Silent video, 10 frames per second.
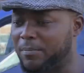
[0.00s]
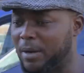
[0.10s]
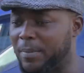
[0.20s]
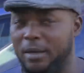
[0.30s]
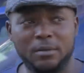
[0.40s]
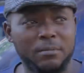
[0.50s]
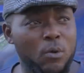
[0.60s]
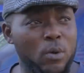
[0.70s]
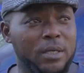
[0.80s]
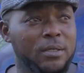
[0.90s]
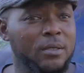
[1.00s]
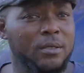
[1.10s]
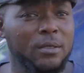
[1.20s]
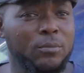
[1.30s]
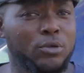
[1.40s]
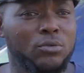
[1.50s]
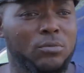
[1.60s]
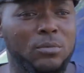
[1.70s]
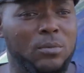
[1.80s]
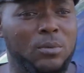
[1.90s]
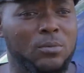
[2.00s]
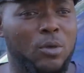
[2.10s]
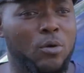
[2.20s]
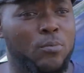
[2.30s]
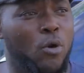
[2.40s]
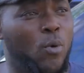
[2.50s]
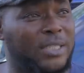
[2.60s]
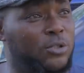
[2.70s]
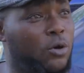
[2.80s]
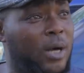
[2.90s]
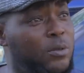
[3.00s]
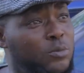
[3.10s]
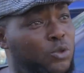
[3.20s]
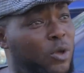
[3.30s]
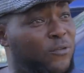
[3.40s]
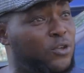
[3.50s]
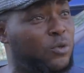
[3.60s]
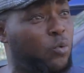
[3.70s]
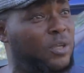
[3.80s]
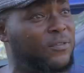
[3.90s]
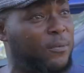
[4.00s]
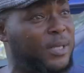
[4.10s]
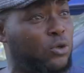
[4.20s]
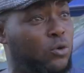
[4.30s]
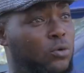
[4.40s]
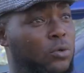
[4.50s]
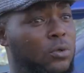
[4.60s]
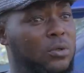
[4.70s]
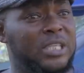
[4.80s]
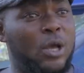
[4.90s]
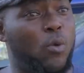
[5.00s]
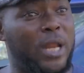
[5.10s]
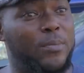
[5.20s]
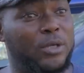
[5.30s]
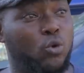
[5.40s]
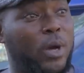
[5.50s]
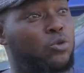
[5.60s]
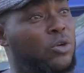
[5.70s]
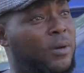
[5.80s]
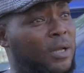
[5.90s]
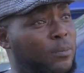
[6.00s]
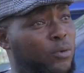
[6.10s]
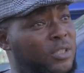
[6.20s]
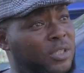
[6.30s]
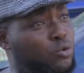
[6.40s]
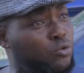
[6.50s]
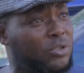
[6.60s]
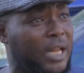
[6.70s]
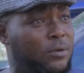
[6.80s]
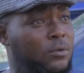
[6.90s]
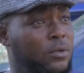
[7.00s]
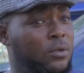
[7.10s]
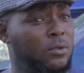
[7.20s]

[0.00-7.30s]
Bamba, my queen. But Obokwa see you, right? It's not a false information. No. I told you, but it's the truth now.